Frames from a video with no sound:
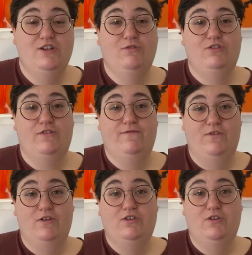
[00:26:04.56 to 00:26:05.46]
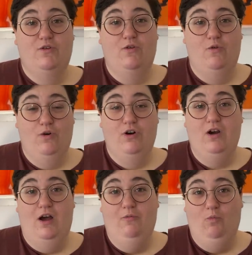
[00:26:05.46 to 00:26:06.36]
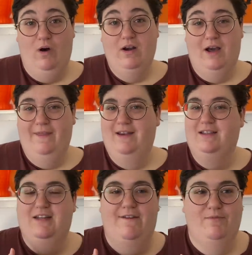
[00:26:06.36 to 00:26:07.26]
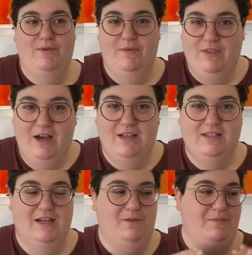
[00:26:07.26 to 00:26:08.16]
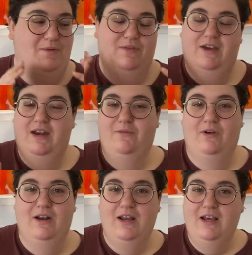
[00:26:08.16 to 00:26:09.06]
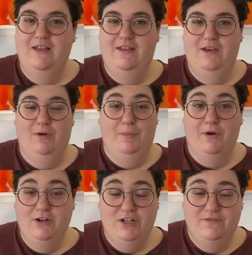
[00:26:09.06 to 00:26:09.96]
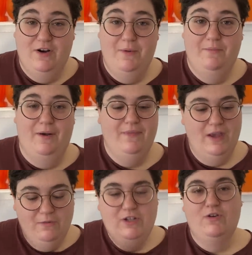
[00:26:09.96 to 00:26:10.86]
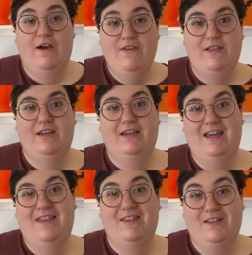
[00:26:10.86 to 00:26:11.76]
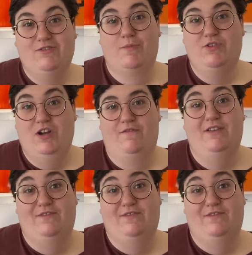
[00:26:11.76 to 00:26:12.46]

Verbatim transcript: towards your first order on Whatnot. That doesn't have to be with us, that could be with anyone that you want to purchase from, but we do have that link in the description of this